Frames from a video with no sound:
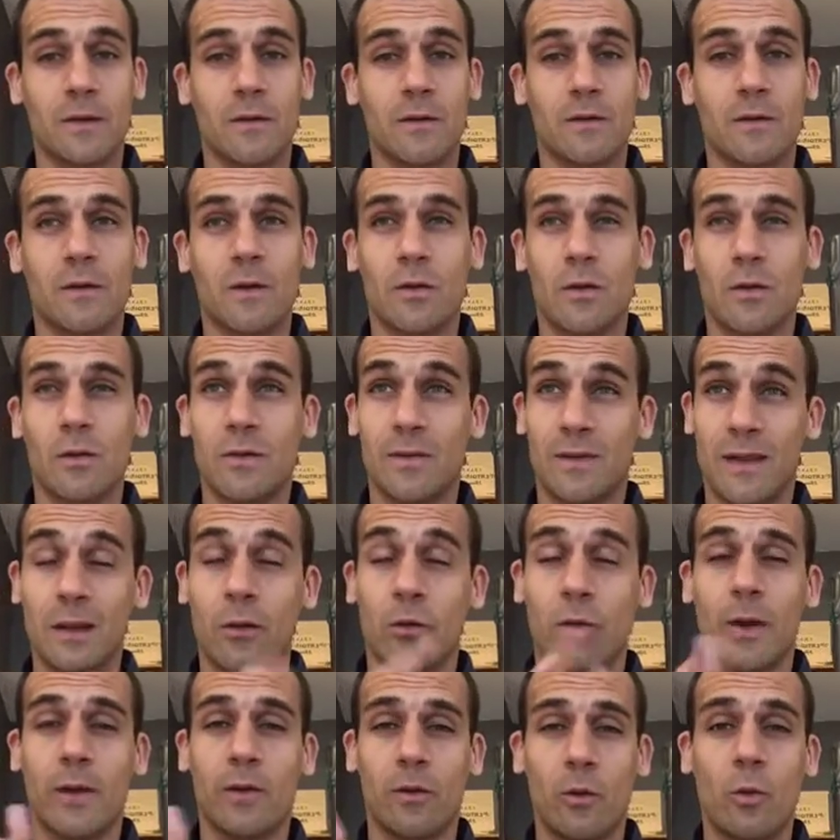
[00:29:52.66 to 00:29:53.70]
so
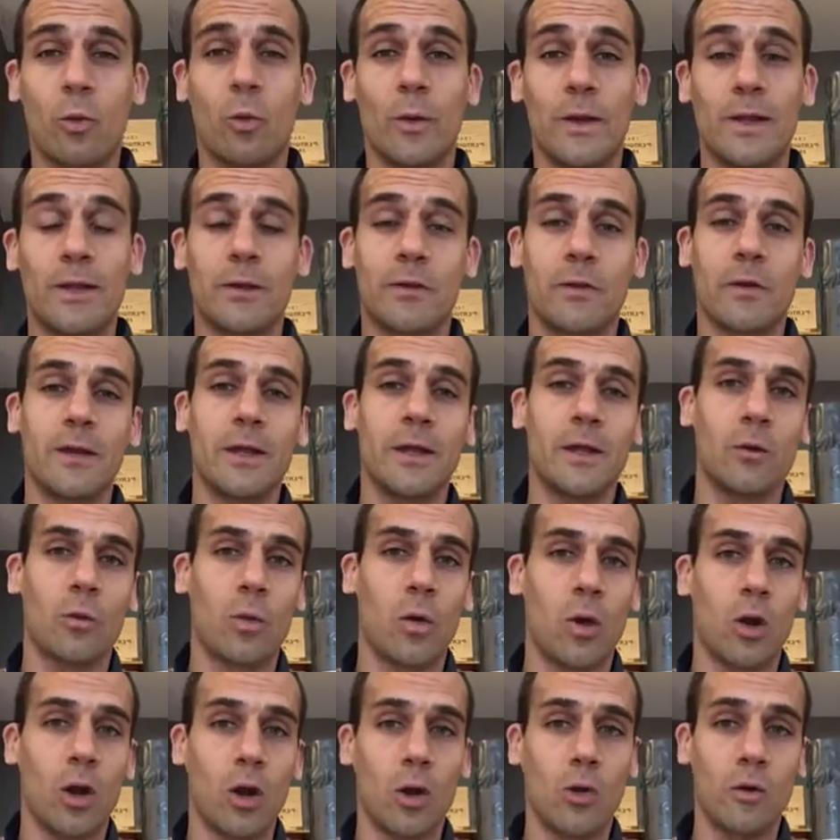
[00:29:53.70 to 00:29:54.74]
that's why the yields
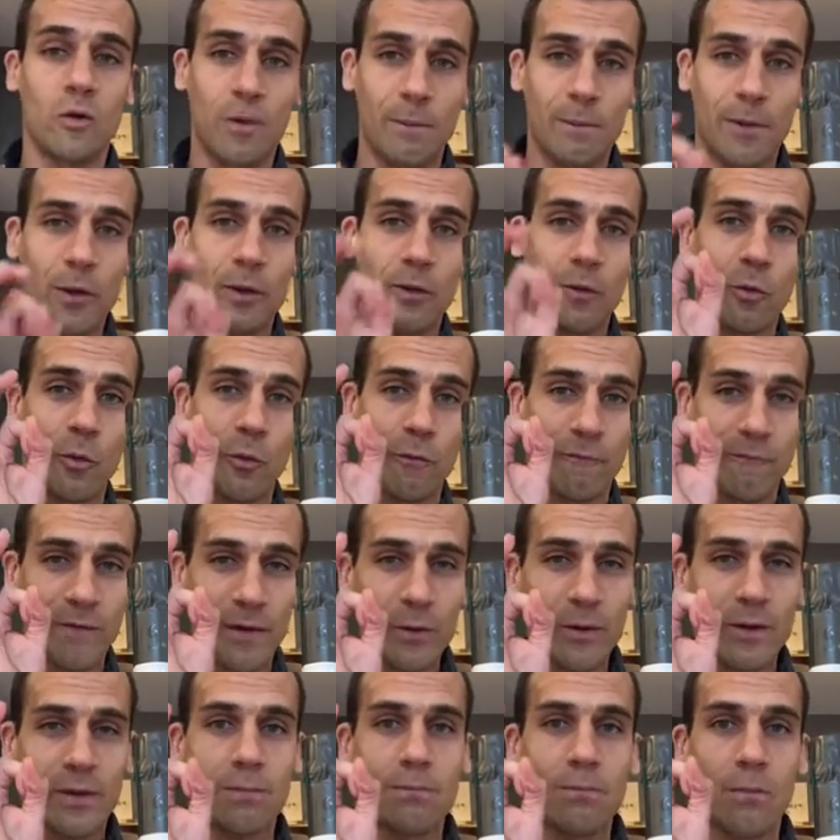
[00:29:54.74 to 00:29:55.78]
were low. The berries were
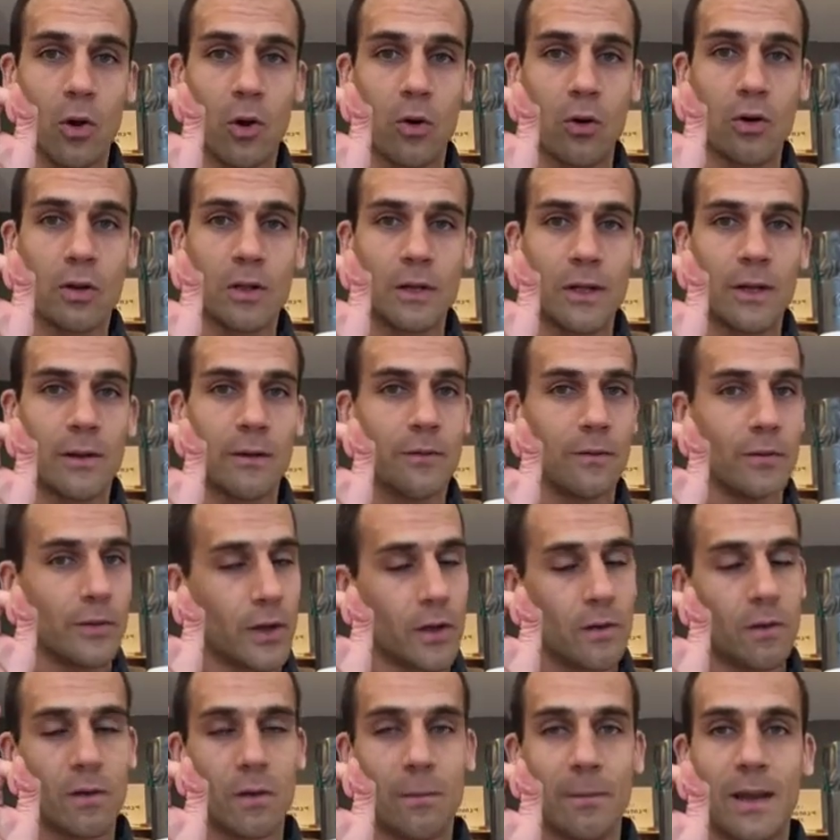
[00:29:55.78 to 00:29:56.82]
very small,
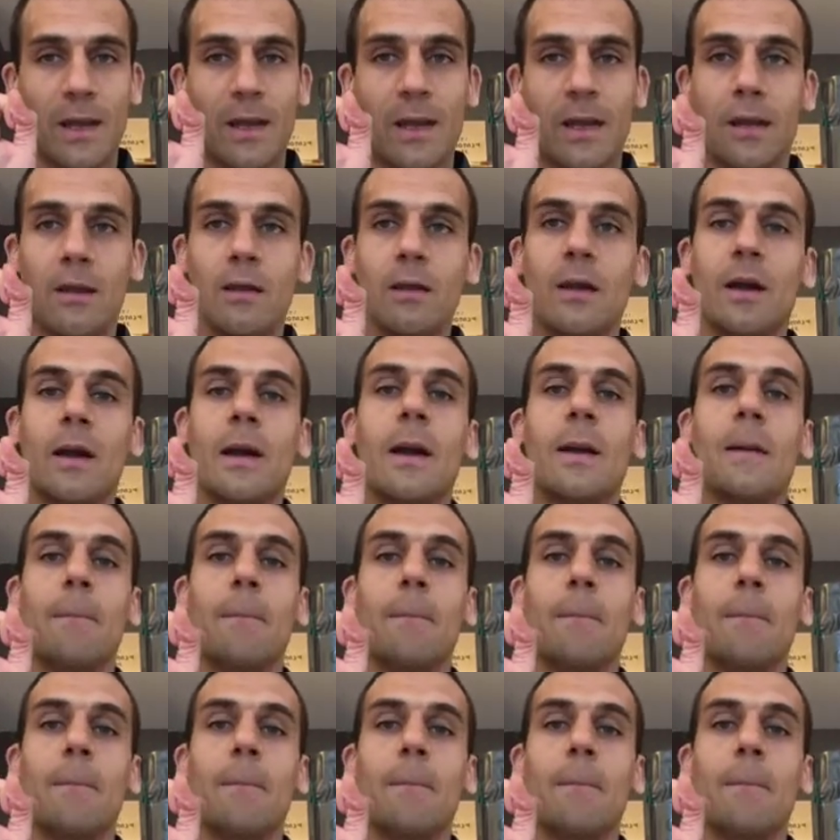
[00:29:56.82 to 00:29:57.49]
not so many.